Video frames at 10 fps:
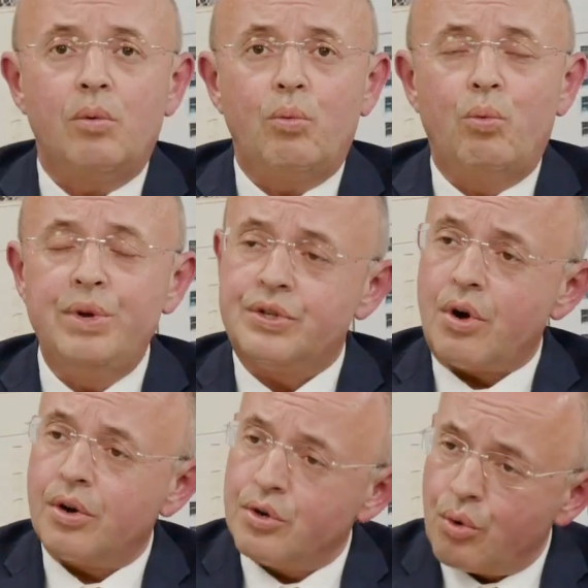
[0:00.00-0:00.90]
We
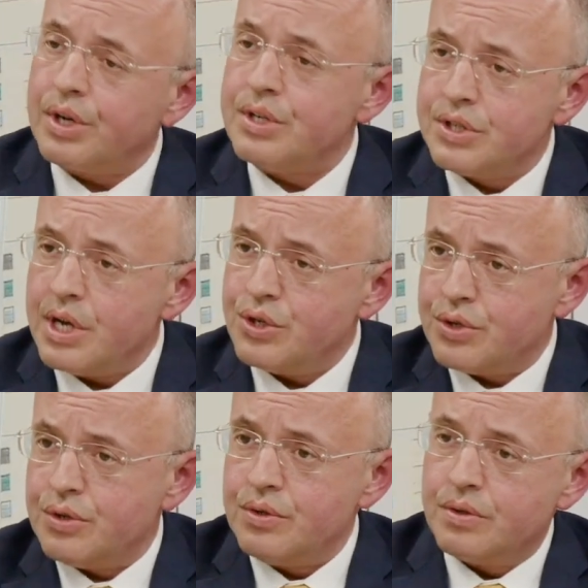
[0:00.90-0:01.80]
started an
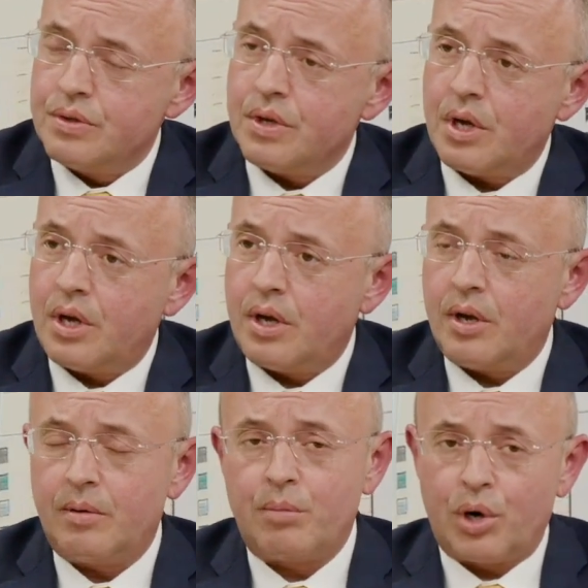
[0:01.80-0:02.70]
organization
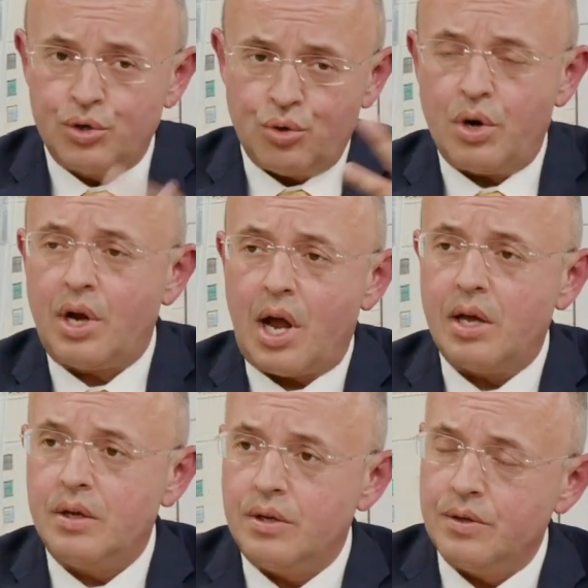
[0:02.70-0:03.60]
uh, Mark
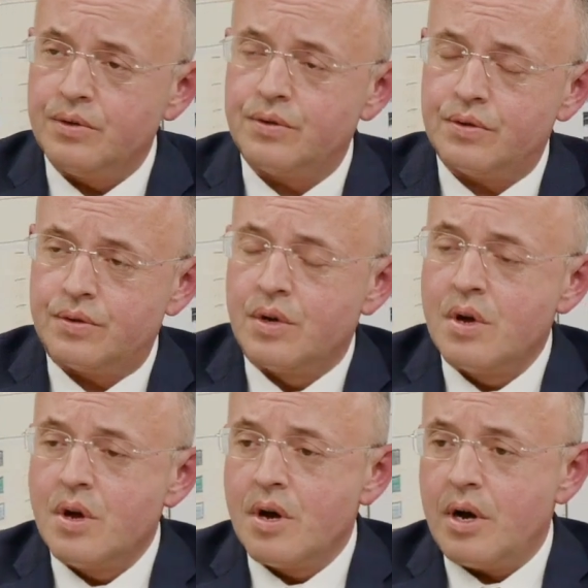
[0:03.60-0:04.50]
Jokai is,
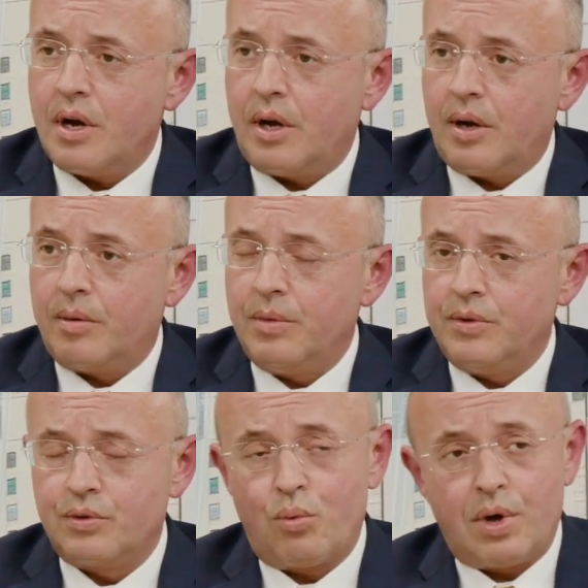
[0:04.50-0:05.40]
uh,
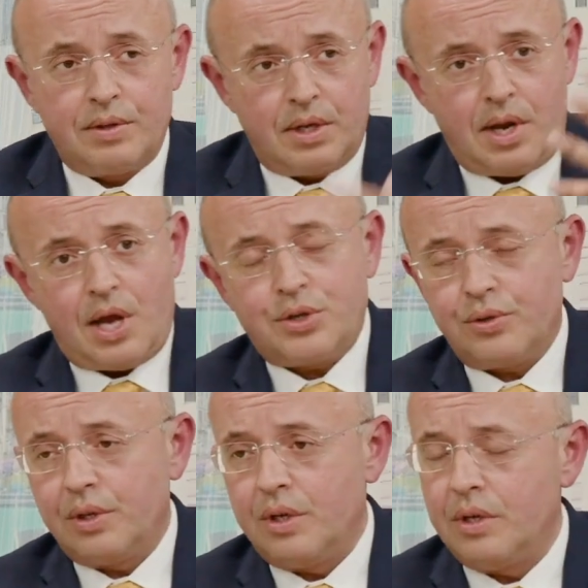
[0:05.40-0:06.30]
is the one that
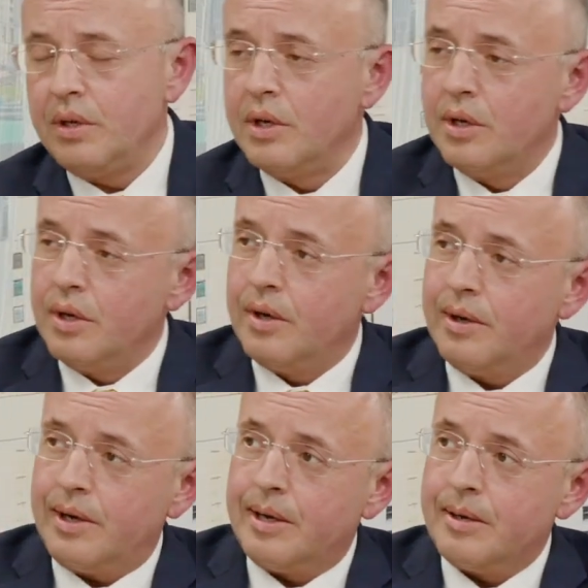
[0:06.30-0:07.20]
actually
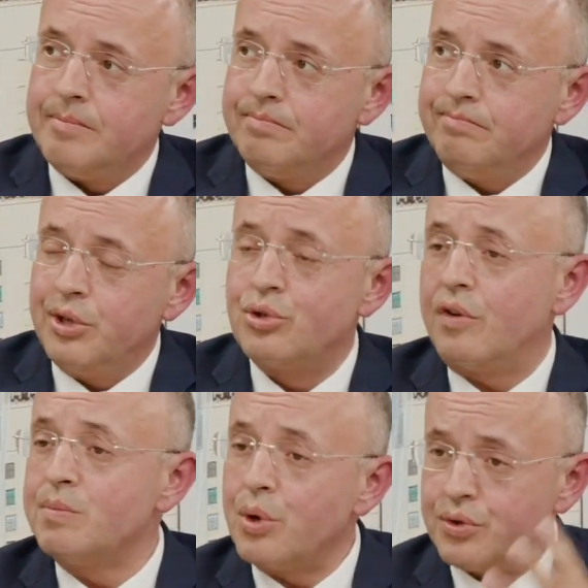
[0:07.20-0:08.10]
um,
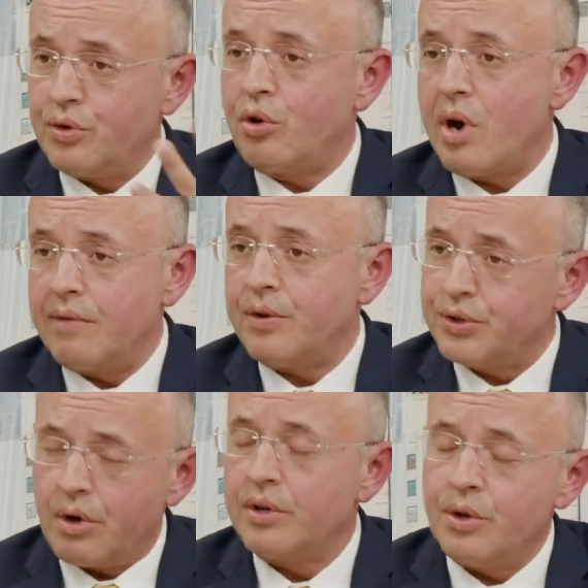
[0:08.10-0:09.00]
deserves most of the credit for
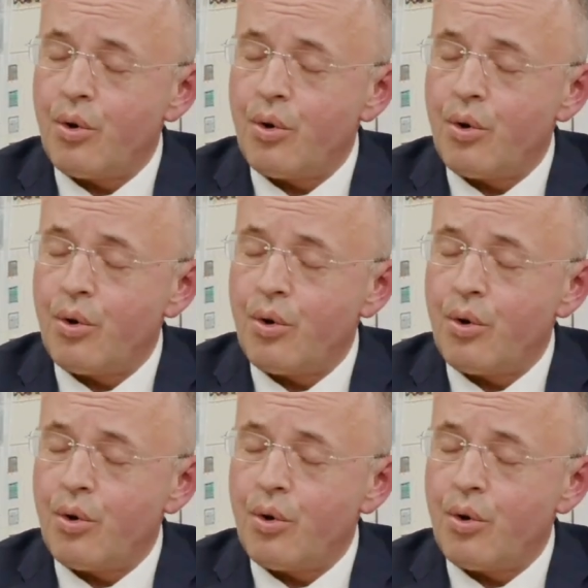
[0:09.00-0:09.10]
starting